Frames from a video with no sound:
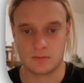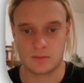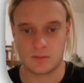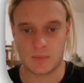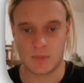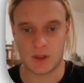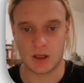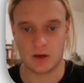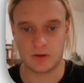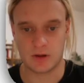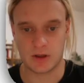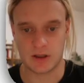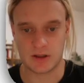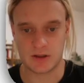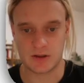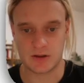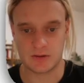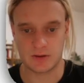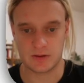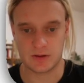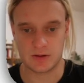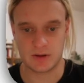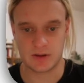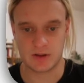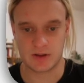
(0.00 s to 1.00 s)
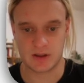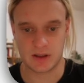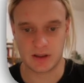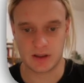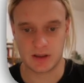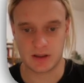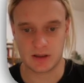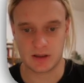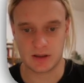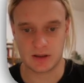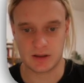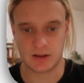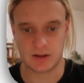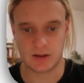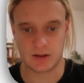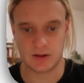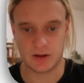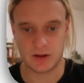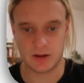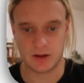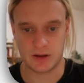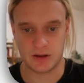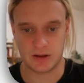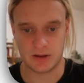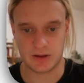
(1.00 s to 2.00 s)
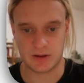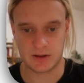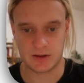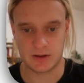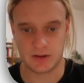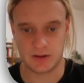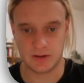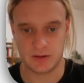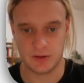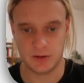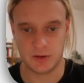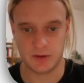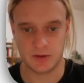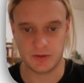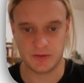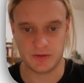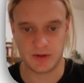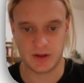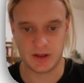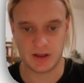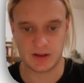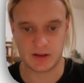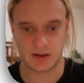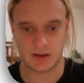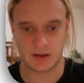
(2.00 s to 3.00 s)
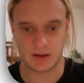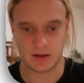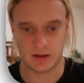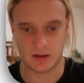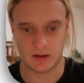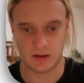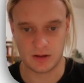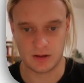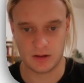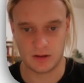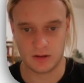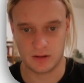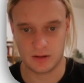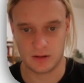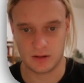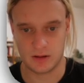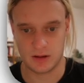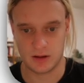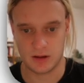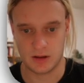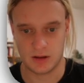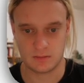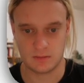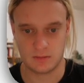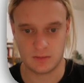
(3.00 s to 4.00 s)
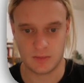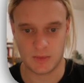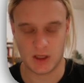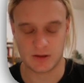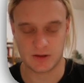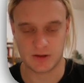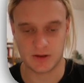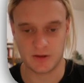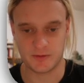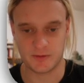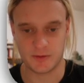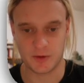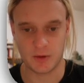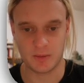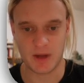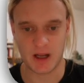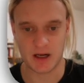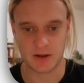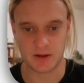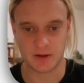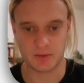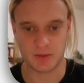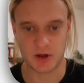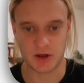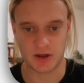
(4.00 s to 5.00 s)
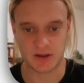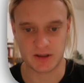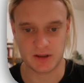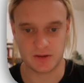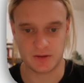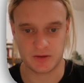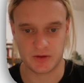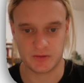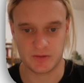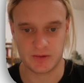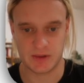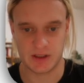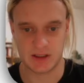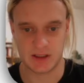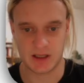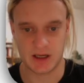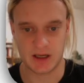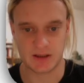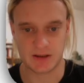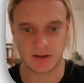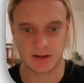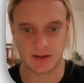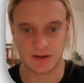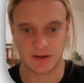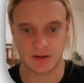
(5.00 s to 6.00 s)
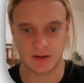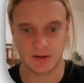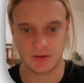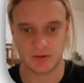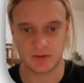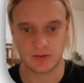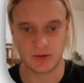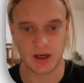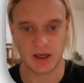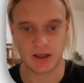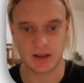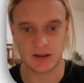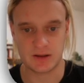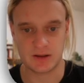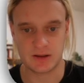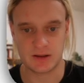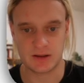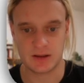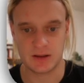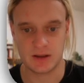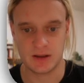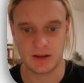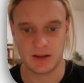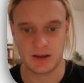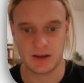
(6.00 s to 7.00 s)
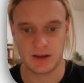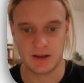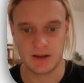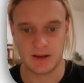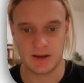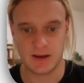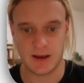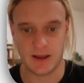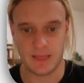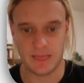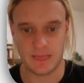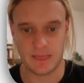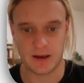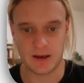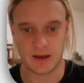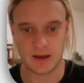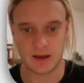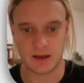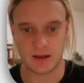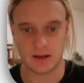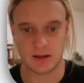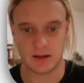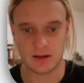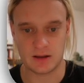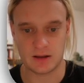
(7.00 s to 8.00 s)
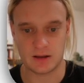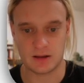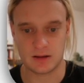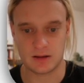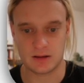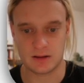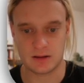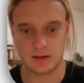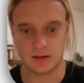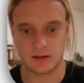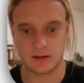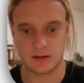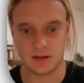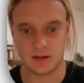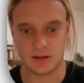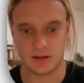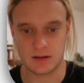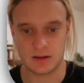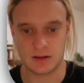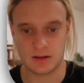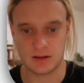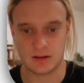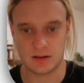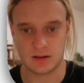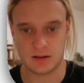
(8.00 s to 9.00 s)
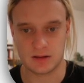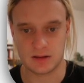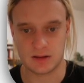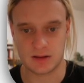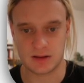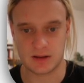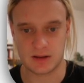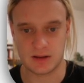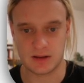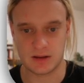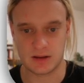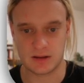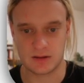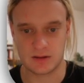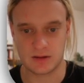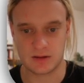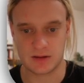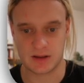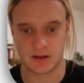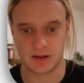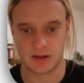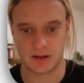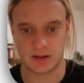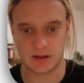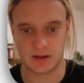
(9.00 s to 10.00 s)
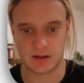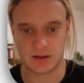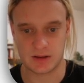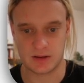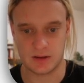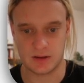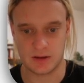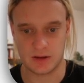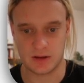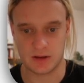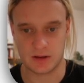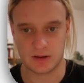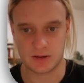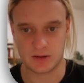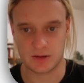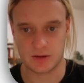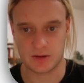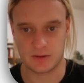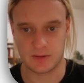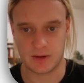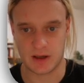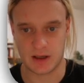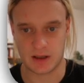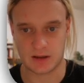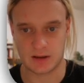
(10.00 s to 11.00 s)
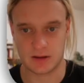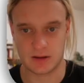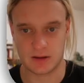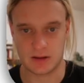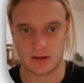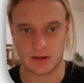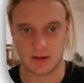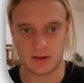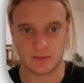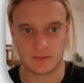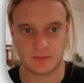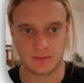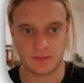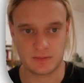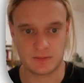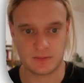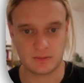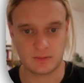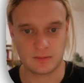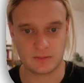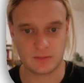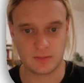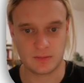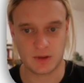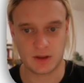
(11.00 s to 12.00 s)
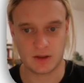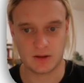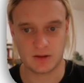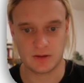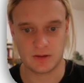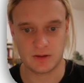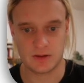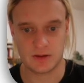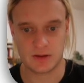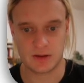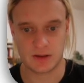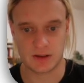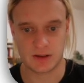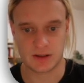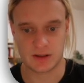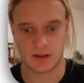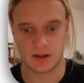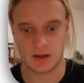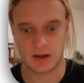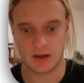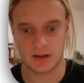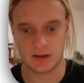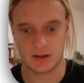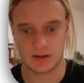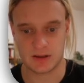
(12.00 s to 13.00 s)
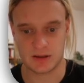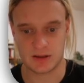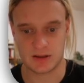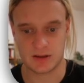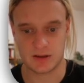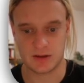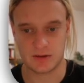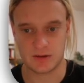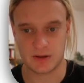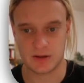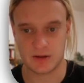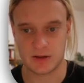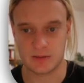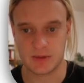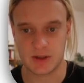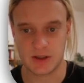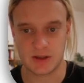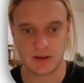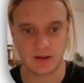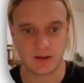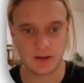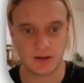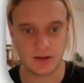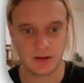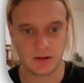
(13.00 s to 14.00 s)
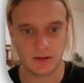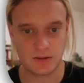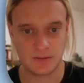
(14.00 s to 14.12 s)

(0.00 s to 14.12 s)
Okay, so it looks like it's got all of this in here. It's not formatting the markdown, so we need to ask it to do that. And then, let's see, it looks like it's not correctly. So here's the slides. Let's see, are there images in here?